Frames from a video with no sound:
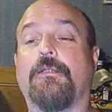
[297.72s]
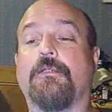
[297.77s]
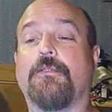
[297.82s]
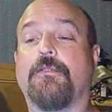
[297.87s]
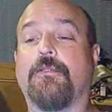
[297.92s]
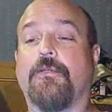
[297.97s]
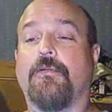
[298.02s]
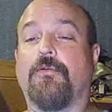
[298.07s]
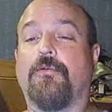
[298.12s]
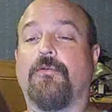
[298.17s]

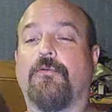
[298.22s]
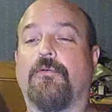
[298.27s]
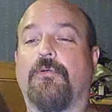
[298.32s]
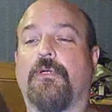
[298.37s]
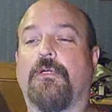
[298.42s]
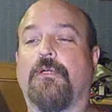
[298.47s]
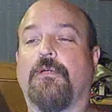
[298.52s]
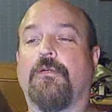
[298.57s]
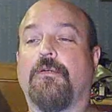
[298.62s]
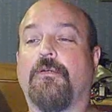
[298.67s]
So,
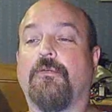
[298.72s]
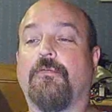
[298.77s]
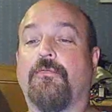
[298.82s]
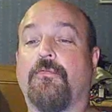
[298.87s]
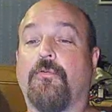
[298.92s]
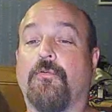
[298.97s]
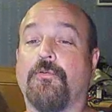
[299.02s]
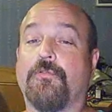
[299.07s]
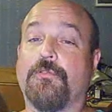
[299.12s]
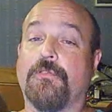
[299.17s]
uh,
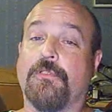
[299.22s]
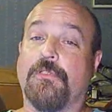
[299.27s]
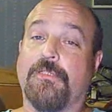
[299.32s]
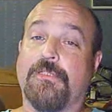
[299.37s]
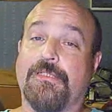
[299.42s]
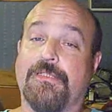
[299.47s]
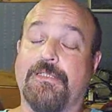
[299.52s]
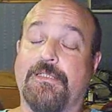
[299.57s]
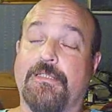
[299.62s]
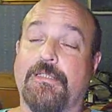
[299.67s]

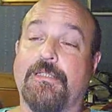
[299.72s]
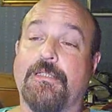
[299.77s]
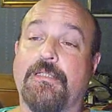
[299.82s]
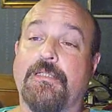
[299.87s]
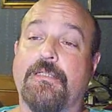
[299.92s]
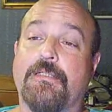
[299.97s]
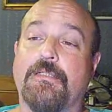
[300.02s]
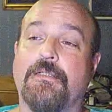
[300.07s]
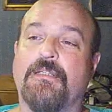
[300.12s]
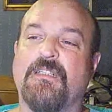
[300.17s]
fortunately,
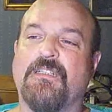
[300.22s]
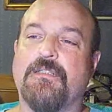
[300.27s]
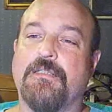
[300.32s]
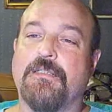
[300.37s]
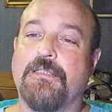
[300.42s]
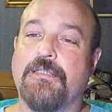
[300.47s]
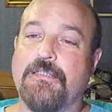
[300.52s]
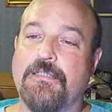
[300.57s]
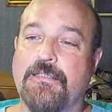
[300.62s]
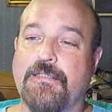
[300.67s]

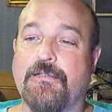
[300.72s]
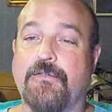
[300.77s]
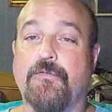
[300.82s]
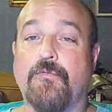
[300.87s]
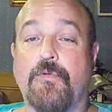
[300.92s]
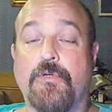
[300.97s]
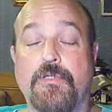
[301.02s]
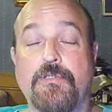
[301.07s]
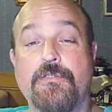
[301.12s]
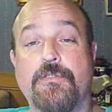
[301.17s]
it
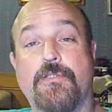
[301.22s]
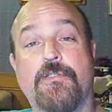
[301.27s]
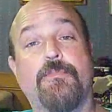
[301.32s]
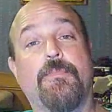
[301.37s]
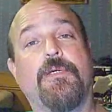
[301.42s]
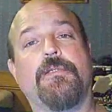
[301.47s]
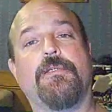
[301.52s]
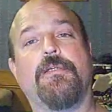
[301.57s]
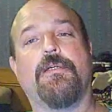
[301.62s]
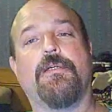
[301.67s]
was just my